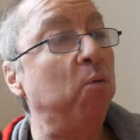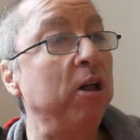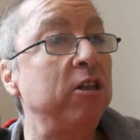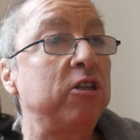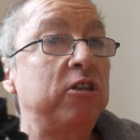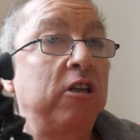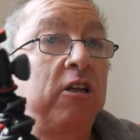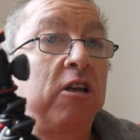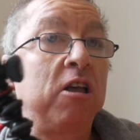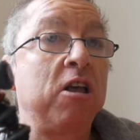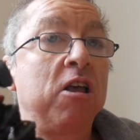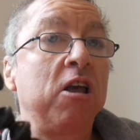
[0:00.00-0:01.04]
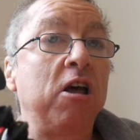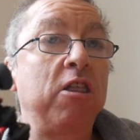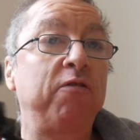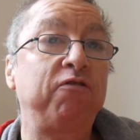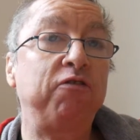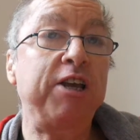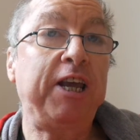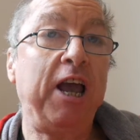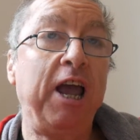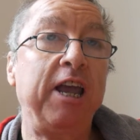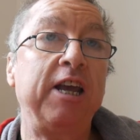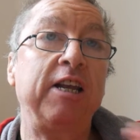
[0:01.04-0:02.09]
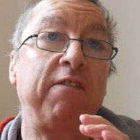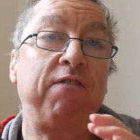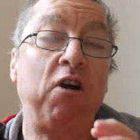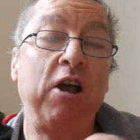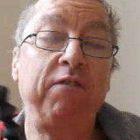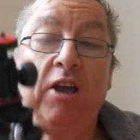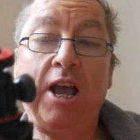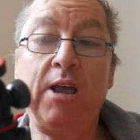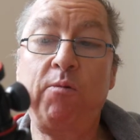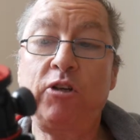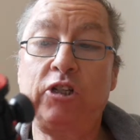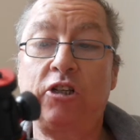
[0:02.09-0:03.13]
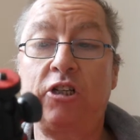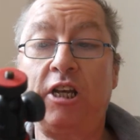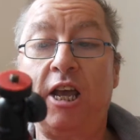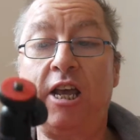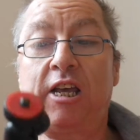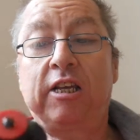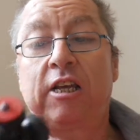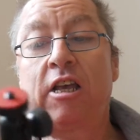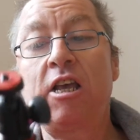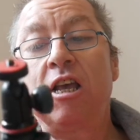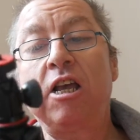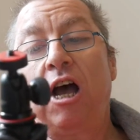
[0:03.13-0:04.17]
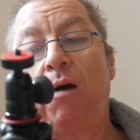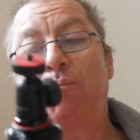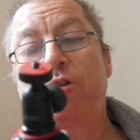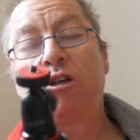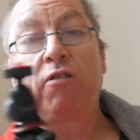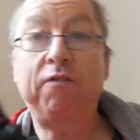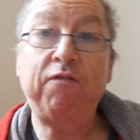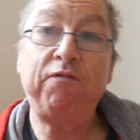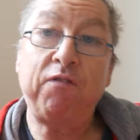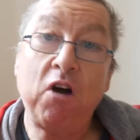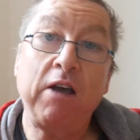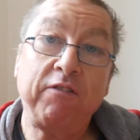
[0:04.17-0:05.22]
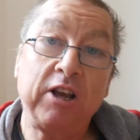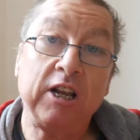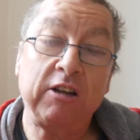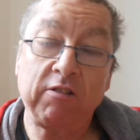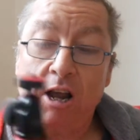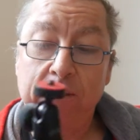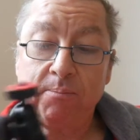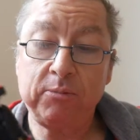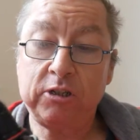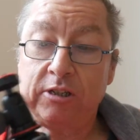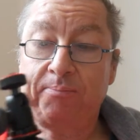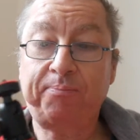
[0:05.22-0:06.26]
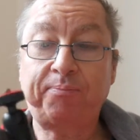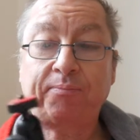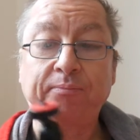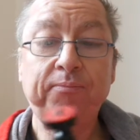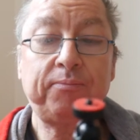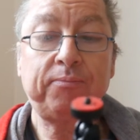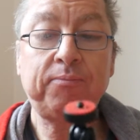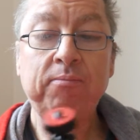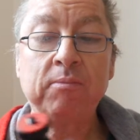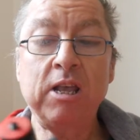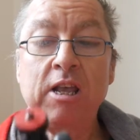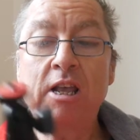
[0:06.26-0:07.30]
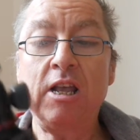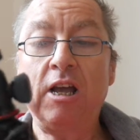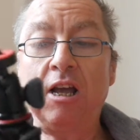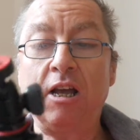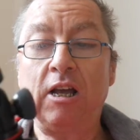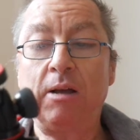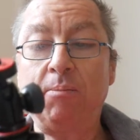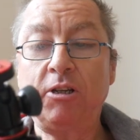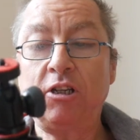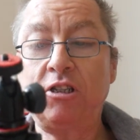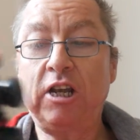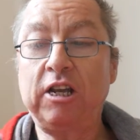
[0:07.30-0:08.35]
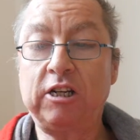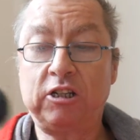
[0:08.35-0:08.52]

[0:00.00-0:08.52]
ones, the 3K and the 5K, which can take up to 5 kilograms. As I said,